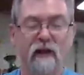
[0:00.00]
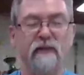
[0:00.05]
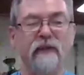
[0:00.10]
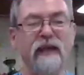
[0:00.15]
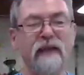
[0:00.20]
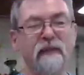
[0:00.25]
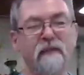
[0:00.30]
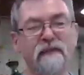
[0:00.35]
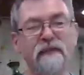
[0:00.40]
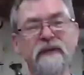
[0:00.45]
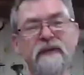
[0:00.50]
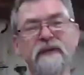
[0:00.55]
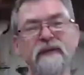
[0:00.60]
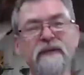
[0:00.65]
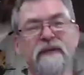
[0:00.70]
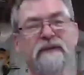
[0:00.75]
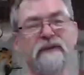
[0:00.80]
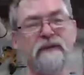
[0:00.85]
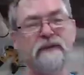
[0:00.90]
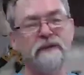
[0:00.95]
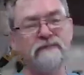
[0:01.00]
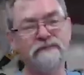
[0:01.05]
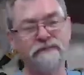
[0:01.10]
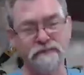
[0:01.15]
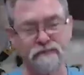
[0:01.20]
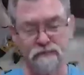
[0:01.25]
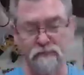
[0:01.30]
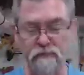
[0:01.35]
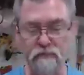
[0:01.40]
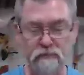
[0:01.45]
The other thing you can do,
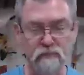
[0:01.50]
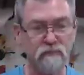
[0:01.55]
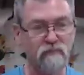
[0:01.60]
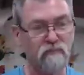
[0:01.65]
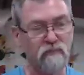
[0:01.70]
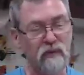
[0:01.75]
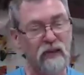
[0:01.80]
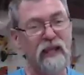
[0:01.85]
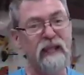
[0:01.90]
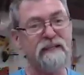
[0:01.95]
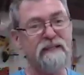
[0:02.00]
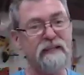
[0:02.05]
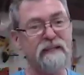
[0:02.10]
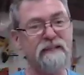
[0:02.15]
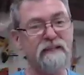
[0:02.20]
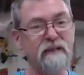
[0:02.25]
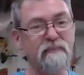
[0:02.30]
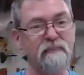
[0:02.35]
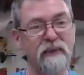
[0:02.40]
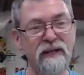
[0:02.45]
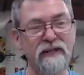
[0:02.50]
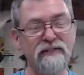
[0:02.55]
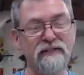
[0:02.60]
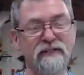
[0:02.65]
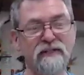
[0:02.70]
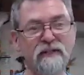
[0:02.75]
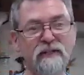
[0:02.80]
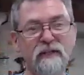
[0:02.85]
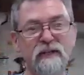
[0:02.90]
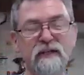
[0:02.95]
as I did
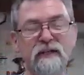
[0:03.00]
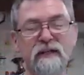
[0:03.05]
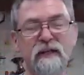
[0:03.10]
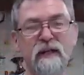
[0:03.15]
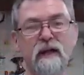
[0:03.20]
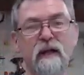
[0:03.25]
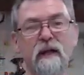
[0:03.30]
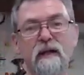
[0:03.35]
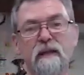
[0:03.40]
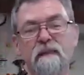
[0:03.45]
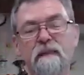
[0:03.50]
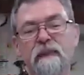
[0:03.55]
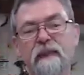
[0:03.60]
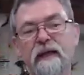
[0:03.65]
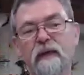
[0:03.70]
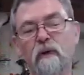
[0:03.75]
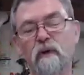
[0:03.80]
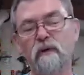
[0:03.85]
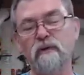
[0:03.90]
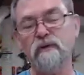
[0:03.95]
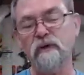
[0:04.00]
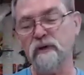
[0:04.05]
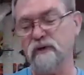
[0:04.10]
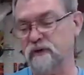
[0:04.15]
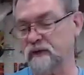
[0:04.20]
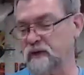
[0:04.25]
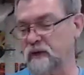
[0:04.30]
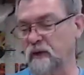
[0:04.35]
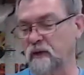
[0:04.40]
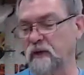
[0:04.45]
mention, they also
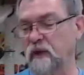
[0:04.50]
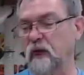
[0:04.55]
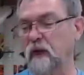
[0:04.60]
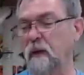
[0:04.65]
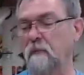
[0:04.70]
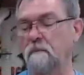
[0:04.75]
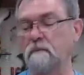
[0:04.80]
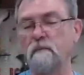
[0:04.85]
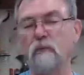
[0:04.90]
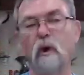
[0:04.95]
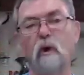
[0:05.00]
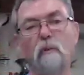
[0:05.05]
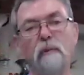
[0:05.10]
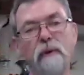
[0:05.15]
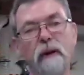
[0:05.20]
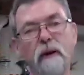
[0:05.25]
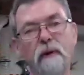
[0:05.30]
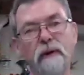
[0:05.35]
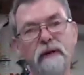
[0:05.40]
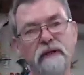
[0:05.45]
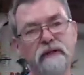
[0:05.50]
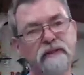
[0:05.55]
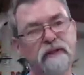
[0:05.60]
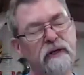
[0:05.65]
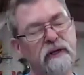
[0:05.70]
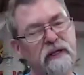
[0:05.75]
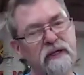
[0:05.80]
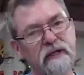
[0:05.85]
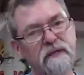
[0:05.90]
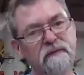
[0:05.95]
sell ball bearings
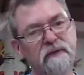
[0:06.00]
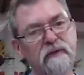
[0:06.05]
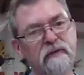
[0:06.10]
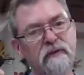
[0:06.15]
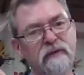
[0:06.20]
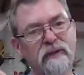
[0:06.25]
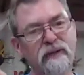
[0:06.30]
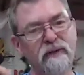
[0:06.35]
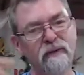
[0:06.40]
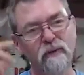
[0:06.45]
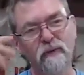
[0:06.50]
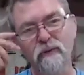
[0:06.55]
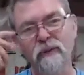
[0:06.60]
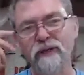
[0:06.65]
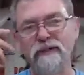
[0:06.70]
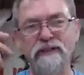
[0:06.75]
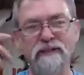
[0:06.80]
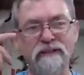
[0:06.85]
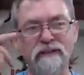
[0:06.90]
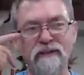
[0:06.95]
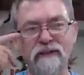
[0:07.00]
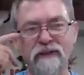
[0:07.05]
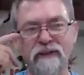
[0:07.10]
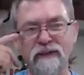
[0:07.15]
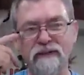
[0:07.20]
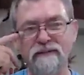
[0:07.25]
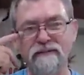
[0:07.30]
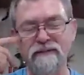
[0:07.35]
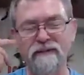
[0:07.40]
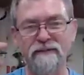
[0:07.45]
that are individual, that look like just like
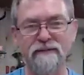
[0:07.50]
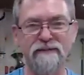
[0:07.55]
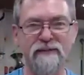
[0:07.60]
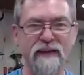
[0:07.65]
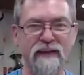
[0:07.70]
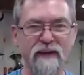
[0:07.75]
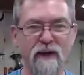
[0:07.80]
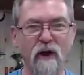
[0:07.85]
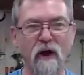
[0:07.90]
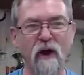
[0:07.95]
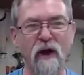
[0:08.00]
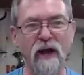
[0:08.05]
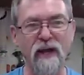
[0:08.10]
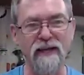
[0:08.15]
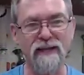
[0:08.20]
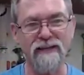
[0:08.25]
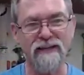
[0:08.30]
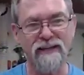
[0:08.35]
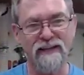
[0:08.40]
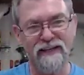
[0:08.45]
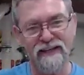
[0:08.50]
a fake eye,